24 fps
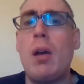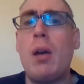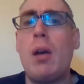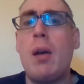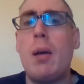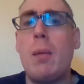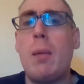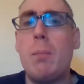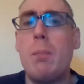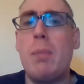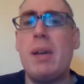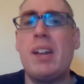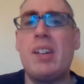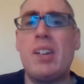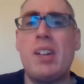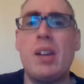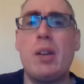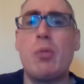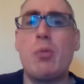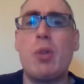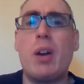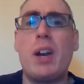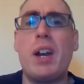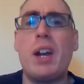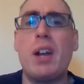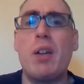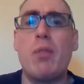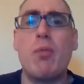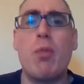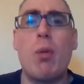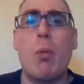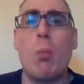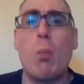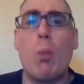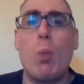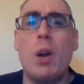busy running
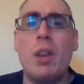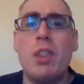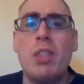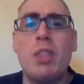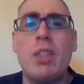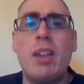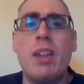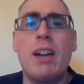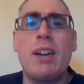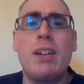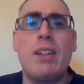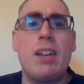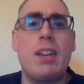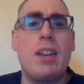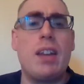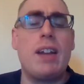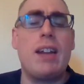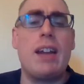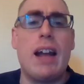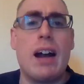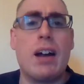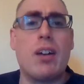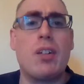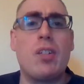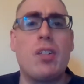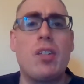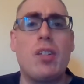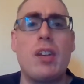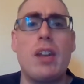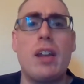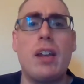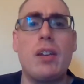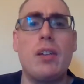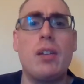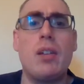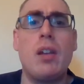from one thing to the next
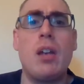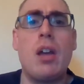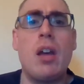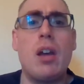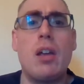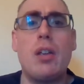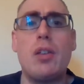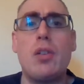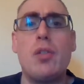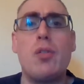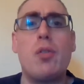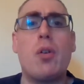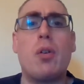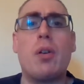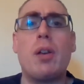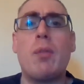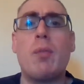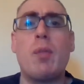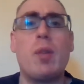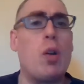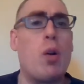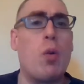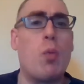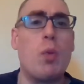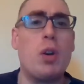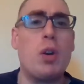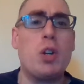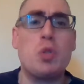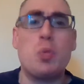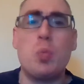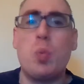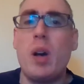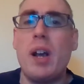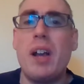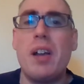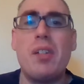that you don't even know which
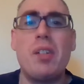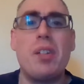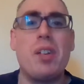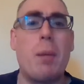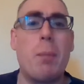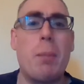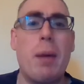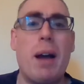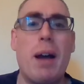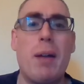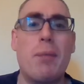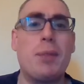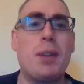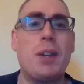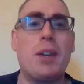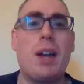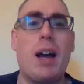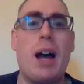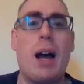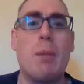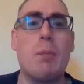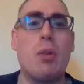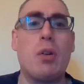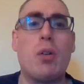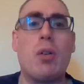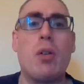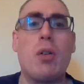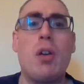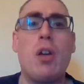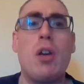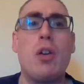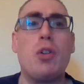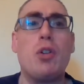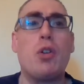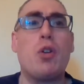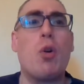way is up half the time. You're,
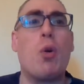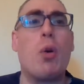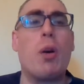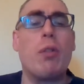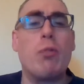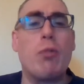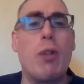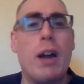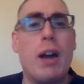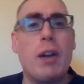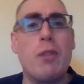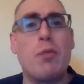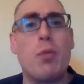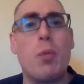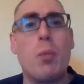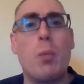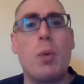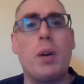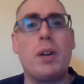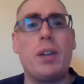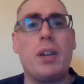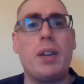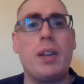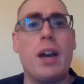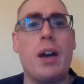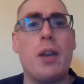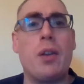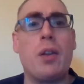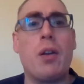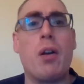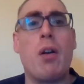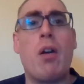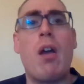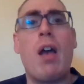you're going right from one to the other.